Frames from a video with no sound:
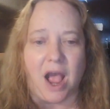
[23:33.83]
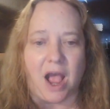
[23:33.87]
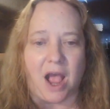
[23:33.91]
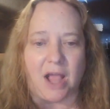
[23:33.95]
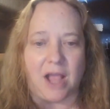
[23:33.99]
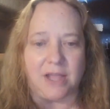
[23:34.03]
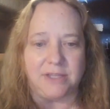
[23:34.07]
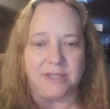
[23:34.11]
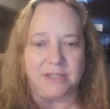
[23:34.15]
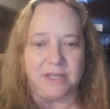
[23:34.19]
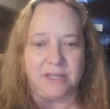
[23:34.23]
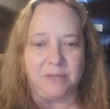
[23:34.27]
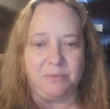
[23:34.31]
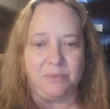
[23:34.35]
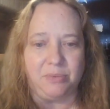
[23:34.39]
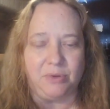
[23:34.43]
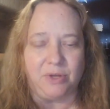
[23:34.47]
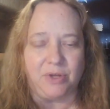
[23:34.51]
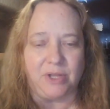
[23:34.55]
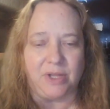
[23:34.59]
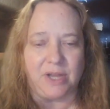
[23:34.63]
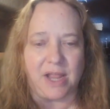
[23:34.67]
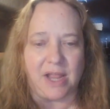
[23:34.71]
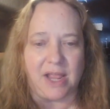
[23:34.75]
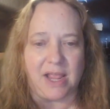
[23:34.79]
I did
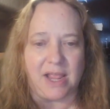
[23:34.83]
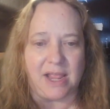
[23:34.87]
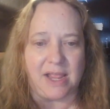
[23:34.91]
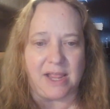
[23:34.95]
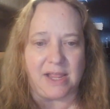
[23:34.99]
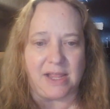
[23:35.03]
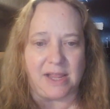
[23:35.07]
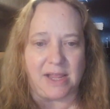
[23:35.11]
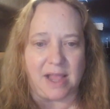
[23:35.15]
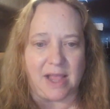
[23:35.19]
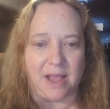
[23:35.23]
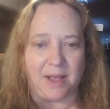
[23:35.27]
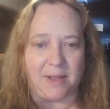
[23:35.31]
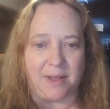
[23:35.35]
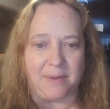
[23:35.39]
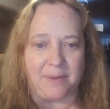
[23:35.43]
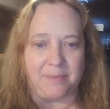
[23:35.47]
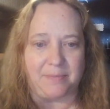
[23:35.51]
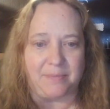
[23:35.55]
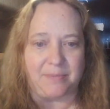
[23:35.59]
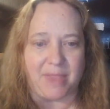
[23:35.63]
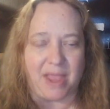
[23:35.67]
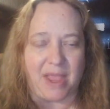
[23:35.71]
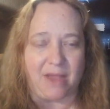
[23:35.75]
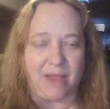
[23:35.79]
put a
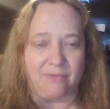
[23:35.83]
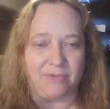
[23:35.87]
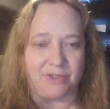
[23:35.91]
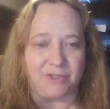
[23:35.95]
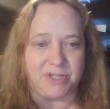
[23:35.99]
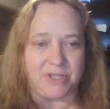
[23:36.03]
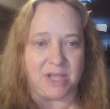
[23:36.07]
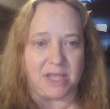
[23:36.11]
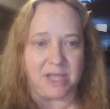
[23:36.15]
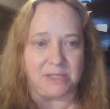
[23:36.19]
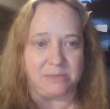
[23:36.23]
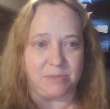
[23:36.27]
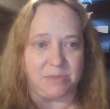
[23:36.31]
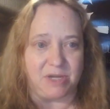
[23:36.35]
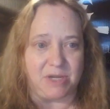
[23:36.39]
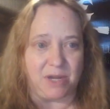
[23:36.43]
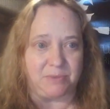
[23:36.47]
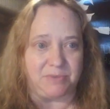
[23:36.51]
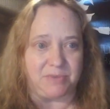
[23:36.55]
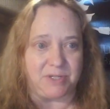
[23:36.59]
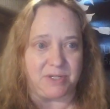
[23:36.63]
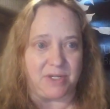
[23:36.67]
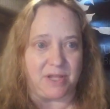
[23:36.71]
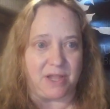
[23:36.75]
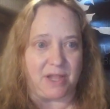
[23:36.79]
um, advertisement
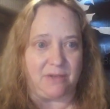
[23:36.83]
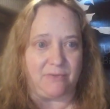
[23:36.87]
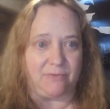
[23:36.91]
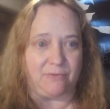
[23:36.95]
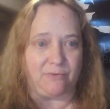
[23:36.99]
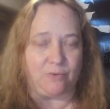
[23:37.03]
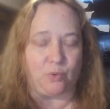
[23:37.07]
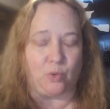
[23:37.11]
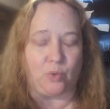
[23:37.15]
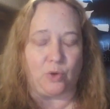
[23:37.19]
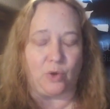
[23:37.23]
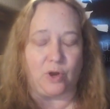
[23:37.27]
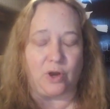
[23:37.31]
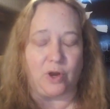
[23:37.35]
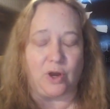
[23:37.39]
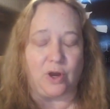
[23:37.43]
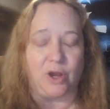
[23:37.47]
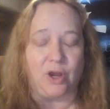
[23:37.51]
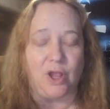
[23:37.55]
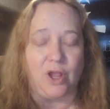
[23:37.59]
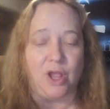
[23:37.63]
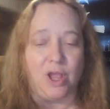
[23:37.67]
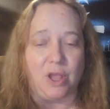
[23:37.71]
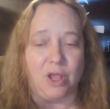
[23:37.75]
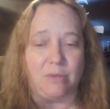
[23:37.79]
up tonight for
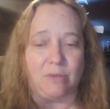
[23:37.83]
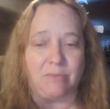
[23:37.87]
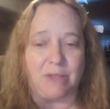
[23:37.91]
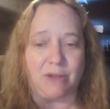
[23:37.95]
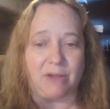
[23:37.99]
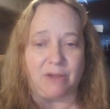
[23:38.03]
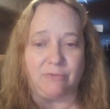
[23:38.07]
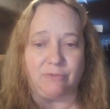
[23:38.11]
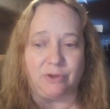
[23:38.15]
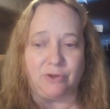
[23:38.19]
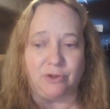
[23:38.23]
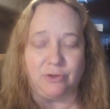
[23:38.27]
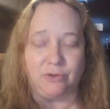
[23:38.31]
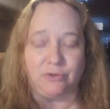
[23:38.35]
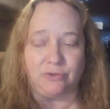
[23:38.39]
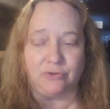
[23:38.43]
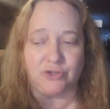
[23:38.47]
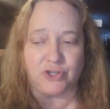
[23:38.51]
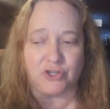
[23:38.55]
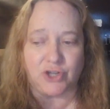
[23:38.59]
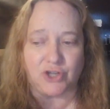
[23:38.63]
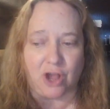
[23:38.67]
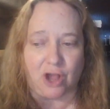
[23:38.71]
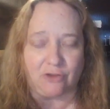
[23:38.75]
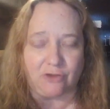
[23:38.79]
my rune
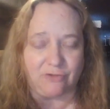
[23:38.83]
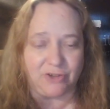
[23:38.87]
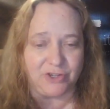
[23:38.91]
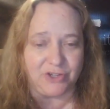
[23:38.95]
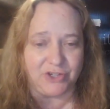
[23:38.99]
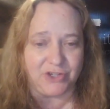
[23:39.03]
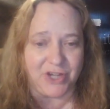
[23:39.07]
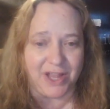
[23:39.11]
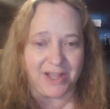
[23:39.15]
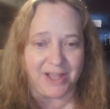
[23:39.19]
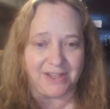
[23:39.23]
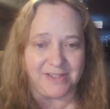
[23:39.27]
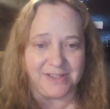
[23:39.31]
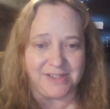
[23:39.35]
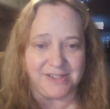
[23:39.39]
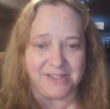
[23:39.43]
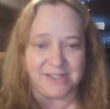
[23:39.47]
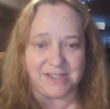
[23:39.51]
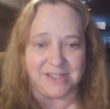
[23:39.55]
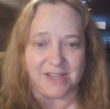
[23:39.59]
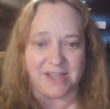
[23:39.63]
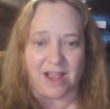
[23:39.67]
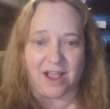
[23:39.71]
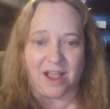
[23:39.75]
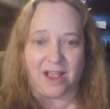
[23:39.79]
chakra
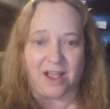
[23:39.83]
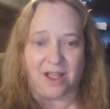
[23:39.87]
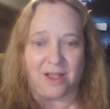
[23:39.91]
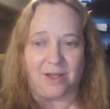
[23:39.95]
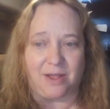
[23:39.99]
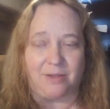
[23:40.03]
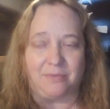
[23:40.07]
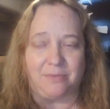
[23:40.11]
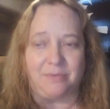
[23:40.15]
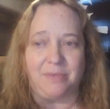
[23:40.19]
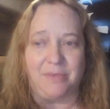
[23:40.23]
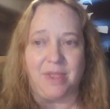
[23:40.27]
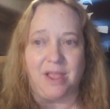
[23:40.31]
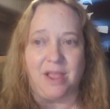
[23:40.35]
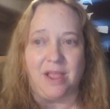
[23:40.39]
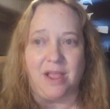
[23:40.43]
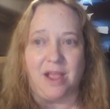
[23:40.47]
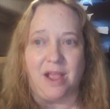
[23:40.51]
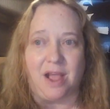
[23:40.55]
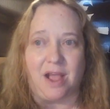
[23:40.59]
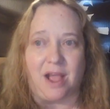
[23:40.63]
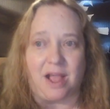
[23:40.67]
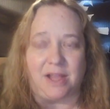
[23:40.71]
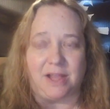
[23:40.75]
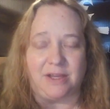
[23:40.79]
chests. Um,
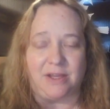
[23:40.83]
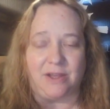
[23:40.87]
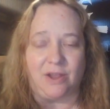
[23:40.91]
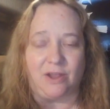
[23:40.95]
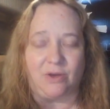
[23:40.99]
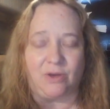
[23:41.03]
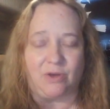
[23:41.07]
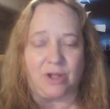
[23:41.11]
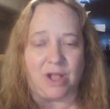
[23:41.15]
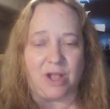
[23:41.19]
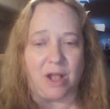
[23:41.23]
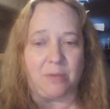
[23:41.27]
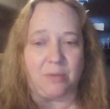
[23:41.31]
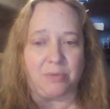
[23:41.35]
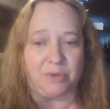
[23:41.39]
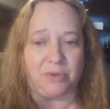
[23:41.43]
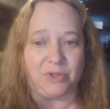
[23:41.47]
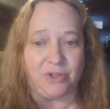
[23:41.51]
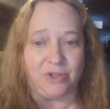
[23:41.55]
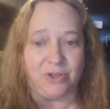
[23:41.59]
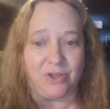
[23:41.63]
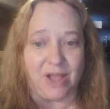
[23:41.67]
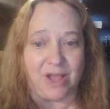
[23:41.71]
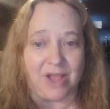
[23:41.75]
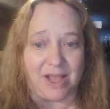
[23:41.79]
I know a couple of
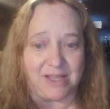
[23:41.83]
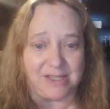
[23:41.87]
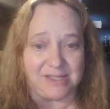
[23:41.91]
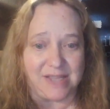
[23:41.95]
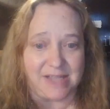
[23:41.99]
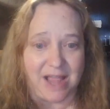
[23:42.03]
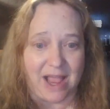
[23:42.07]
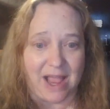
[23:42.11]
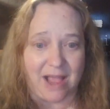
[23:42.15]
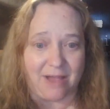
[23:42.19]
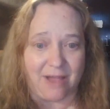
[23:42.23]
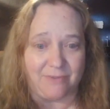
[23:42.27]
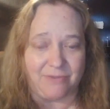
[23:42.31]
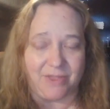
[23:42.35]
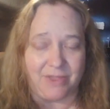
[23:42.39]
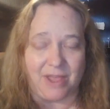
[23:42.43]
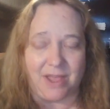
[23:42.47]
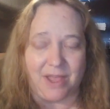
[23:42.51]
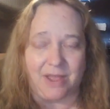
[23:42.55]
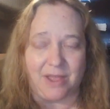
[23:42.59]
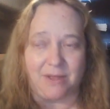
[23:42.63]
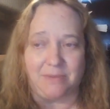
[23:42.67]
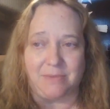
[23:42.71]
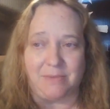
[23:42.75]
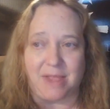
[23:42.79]
you guys have
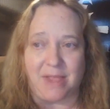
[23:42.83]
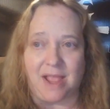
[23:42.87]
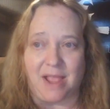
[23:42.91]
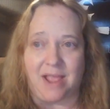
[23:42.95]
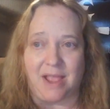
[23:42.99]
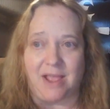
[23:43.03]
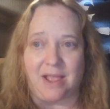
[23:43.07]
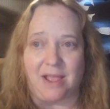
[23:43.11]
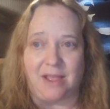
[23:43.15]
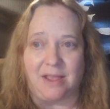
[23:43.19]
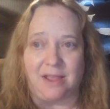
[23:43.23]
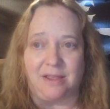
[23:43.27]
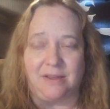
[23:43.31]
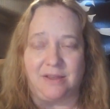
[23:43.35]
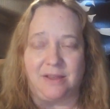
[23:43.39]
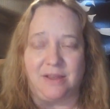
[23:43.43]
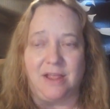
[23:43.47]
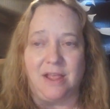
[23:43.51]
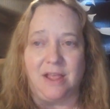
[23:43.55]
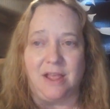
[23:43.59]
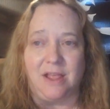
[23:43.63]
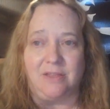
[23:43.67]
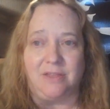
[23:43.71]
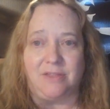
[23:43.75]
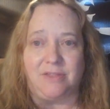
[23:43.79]
them, and
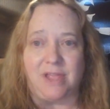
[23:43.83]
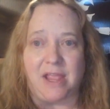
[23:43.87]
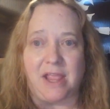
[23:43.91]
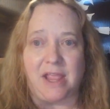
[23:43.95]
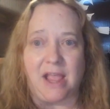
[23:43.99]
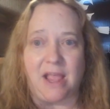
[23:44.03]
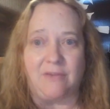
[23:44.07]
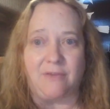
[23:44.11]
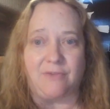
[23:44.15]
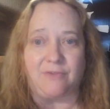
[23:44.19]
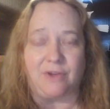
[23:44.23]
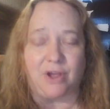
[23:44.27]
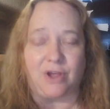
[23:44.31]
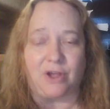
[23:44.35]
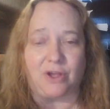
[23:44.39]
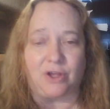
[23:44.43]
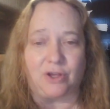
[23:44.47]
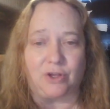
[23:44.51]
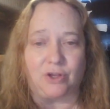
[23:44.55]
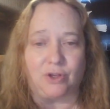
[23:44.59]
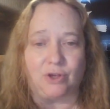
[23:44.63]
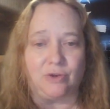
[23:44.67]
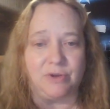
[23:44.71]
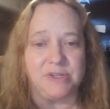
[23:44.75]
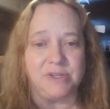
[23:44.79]
they have
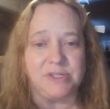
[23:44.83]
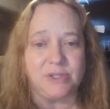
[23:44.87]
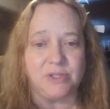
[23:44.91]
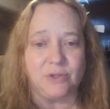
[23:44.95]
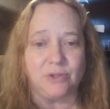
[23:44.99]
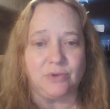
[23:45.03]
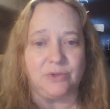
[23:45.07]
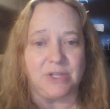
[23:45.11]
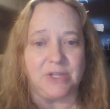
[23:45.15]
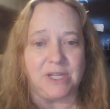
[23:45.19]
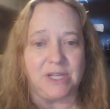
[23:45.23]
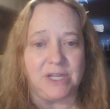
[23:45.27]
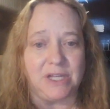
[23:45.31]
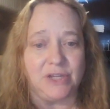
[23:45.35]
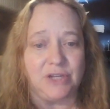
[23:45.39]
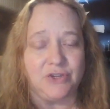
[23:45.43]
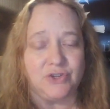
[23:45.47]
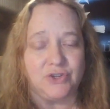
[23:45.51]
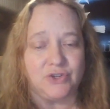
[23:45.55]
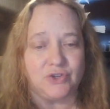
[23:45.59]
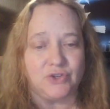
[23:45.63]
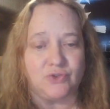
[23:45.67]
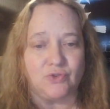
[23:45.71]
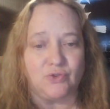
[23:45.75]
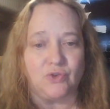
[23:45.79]
a crystal in
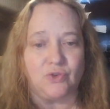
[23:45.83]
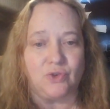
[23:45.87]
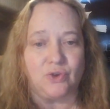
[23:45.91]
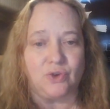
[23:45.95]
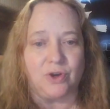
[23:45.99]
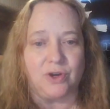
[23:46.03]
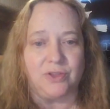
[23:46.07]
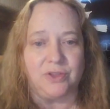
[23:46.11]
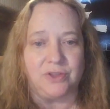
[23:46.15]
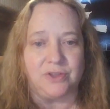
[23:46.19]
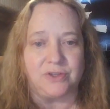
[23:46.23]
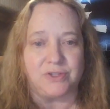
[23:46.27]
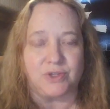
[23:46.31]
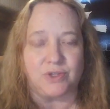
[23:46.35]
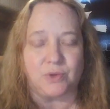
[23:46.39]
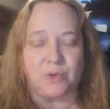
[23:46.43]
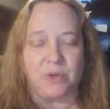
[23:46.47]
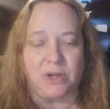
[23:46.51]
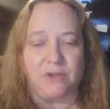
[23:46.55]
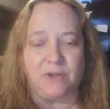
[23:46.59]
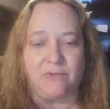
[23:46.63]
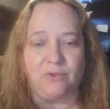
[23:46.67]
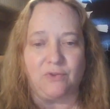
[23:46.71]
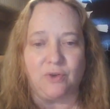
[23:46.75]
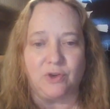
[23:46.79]
each drawer. There's
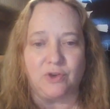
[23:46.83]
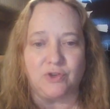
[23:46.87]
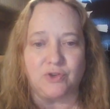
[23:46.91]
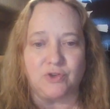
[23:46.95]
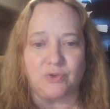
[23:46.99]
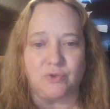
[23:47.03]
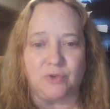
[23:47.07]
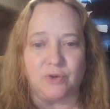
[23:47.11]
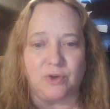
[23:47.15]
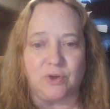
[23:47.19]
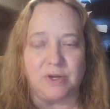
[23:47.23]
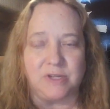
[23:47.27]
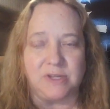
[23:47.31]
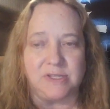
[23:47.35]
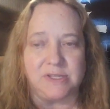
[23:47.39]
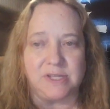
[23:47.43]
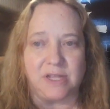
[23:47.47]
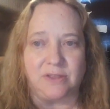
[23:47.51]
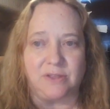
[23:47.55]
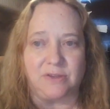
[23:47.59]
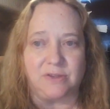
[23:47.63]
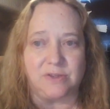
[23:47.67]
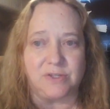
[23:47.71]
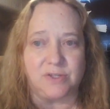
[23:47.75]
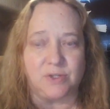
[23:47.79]
24 drawers
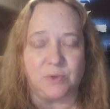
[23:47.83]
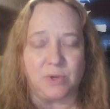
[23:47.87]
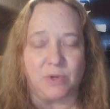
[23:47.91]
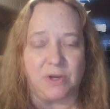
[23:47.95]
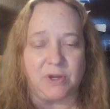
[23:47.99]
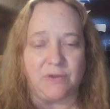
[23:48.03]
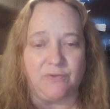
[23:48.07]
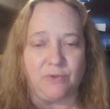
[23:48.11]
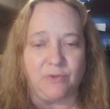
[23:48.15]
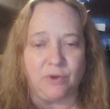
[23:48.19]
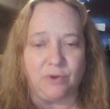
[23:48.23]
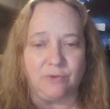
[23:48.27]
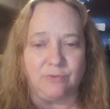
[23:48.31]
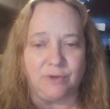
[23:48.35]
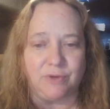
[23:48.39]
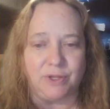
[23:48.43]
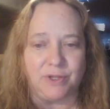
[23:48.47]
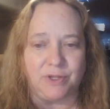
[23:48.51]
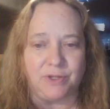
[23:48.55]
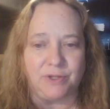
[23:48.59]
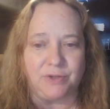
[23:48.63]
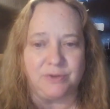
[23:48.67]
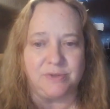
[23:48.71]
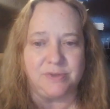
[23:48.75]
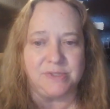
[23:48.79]
and there's 24
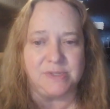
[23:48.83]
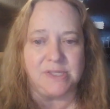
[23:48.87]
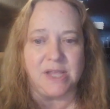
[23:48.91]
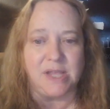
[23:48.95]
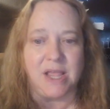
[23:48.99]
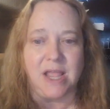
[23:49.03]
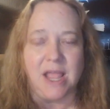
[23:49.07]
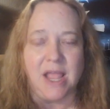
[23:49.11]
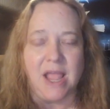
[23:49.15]
runes.